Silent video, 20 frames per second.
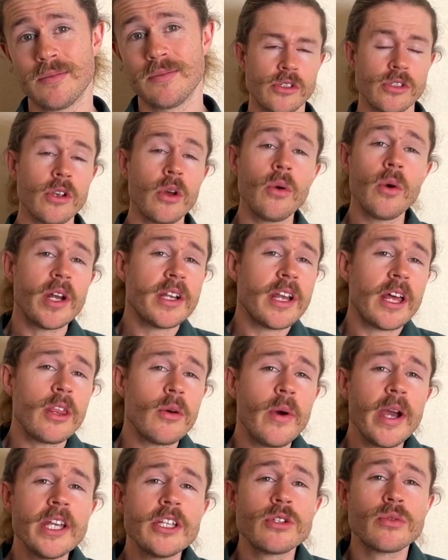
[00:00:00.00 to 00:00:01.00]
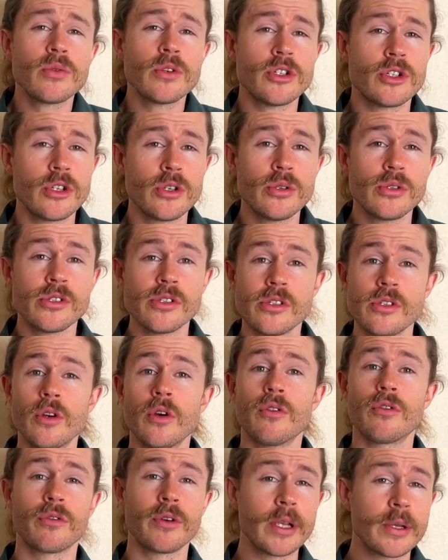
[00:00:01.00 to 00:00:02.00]
So another way to reduce your
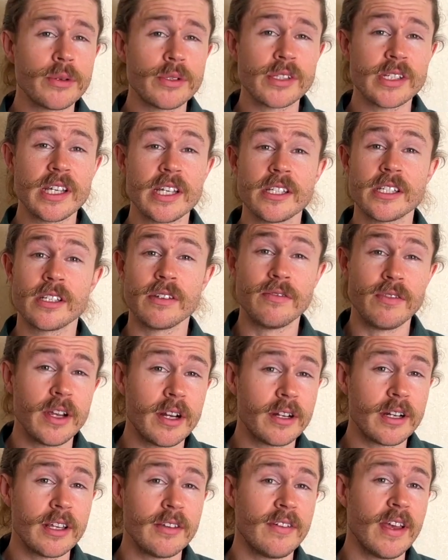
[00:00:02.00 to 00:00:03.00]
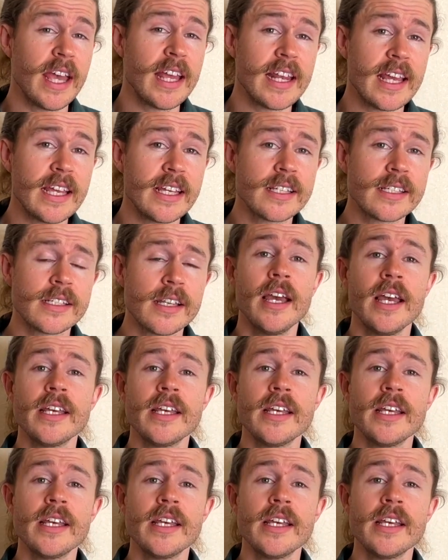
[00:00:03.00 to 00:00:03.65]
frequency and severity of headaches